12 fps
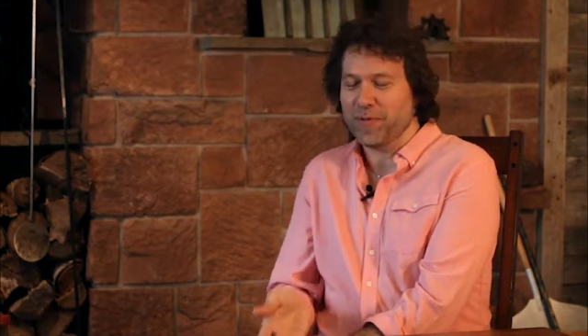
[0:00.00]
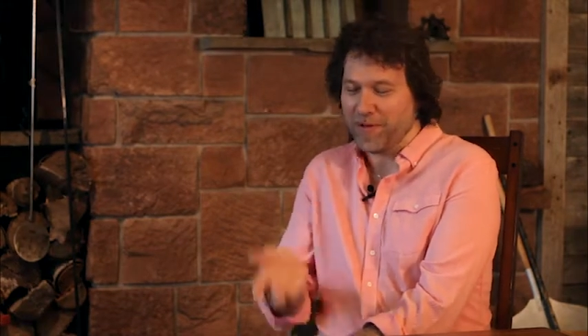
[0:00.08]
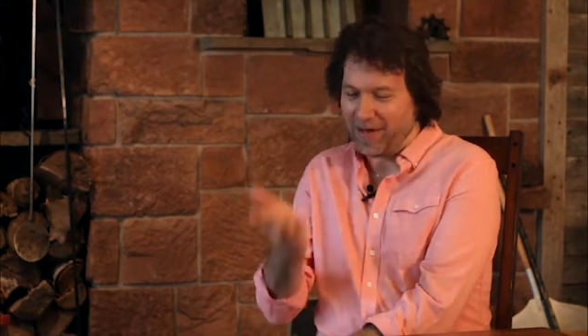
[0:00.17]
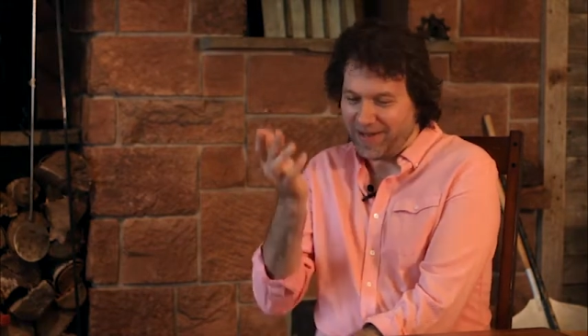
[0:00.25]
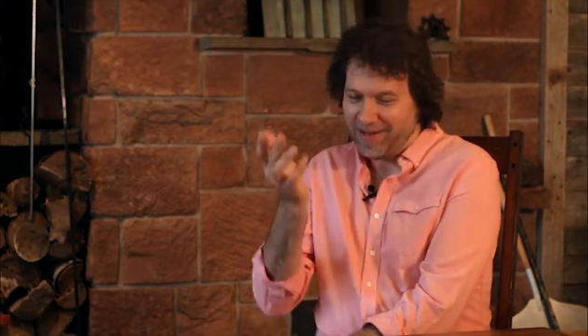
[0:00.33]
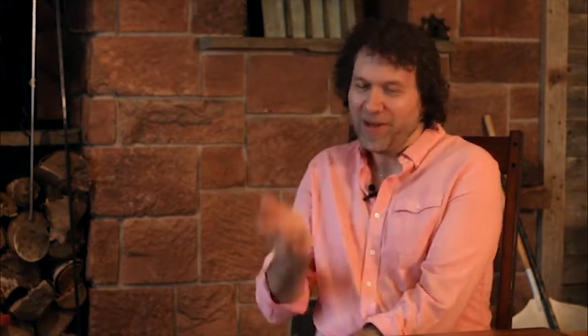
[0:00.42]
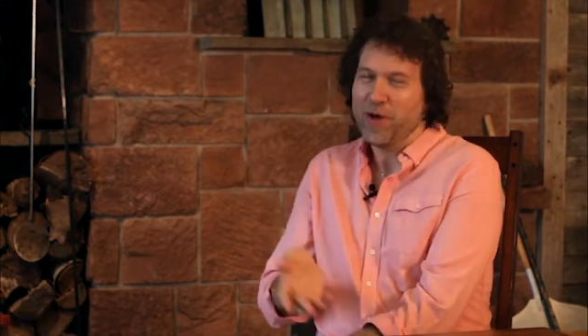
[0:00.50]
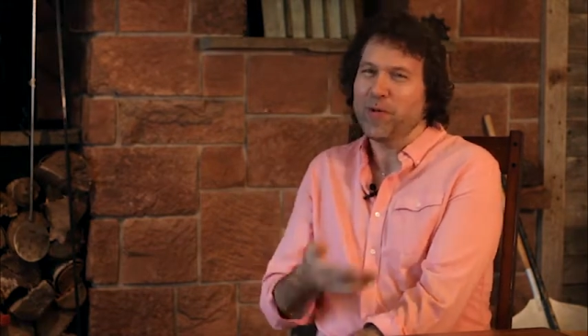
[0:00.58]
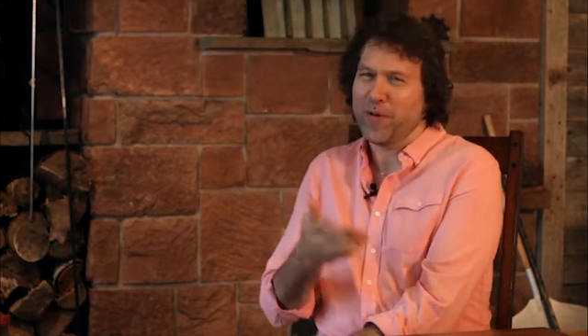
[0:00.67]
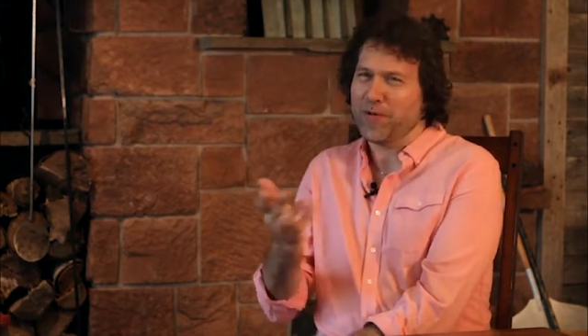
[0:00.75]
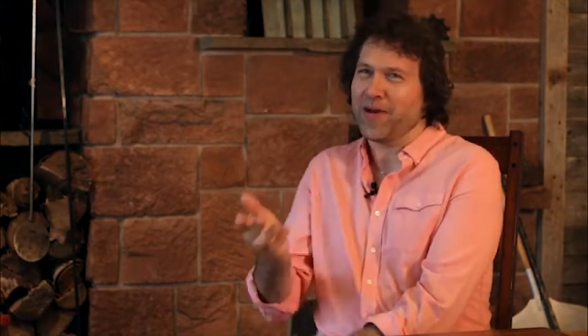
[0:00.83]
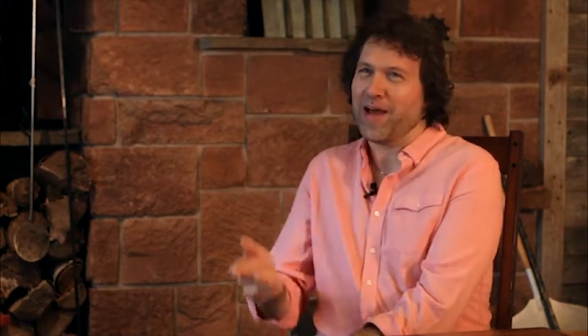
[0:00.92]
We want to
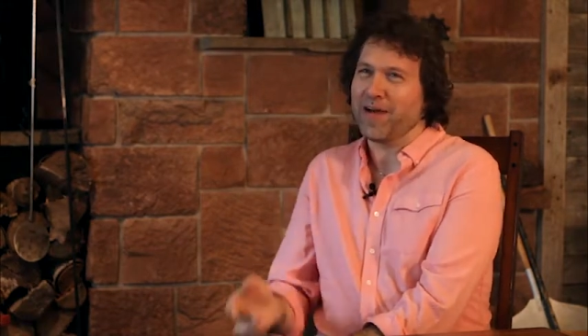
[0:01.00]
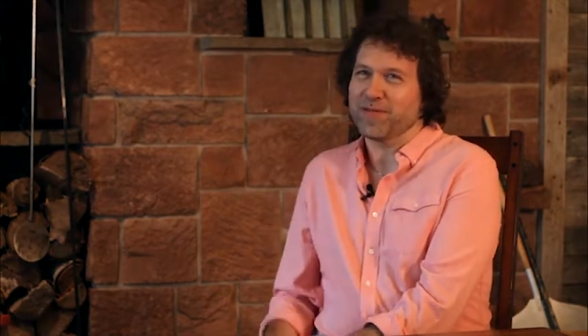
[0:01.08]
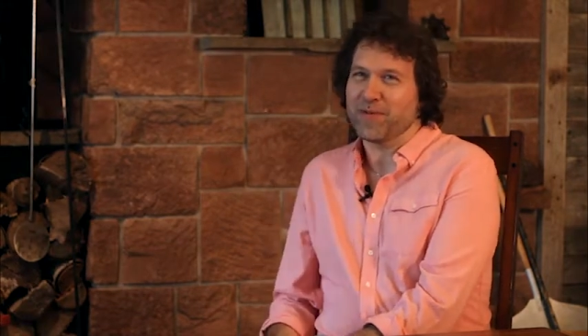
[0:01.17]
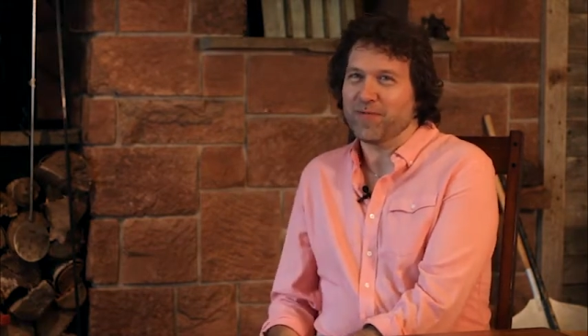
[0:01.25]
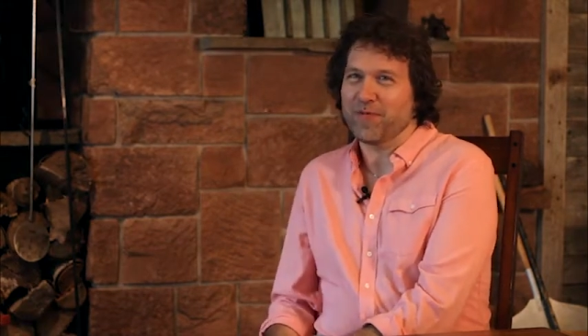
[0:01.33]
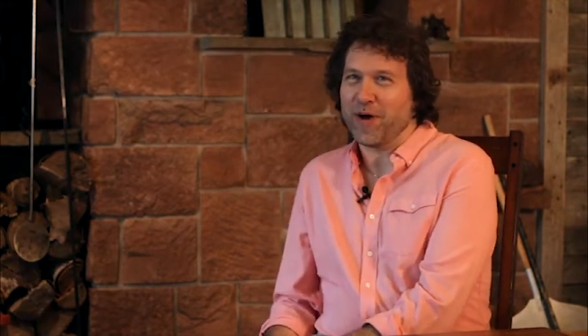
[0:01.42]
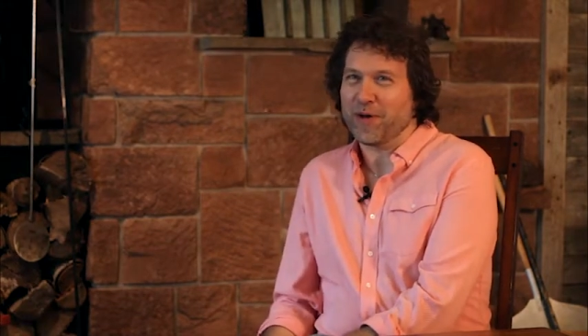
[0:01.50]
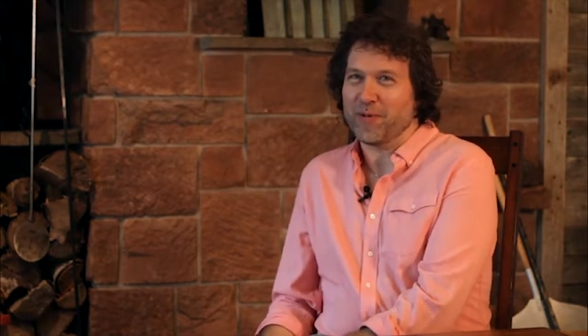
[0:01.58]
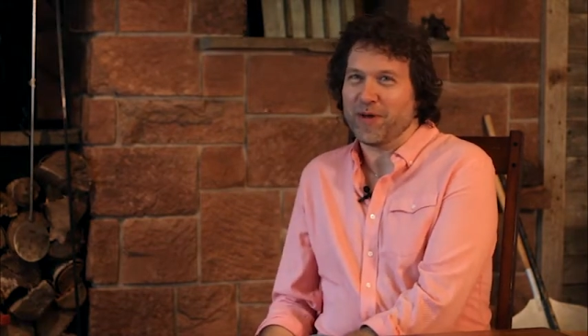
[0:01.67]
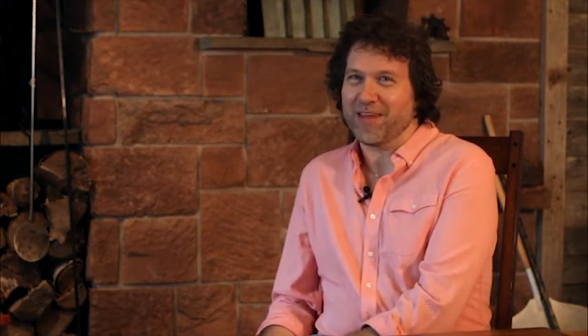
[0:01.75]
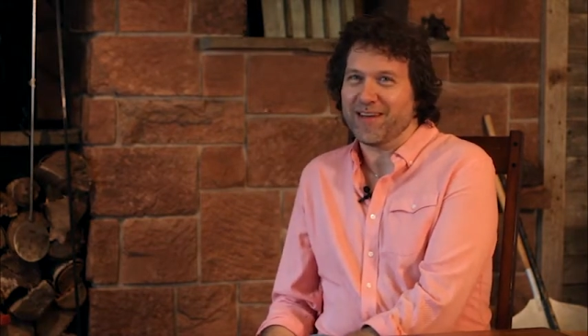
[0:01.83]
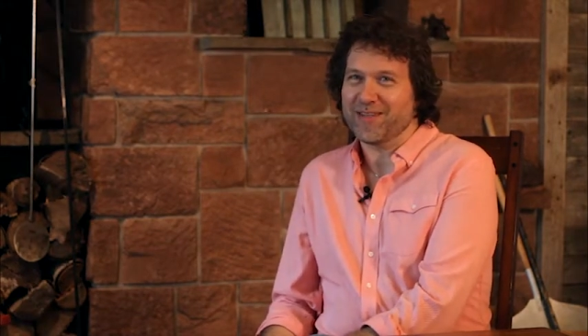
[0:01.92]
we wanna have some fun
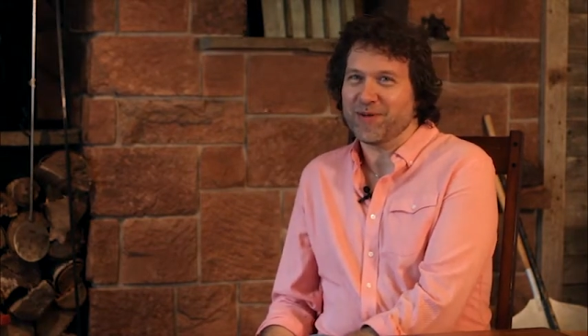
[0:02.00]
with you.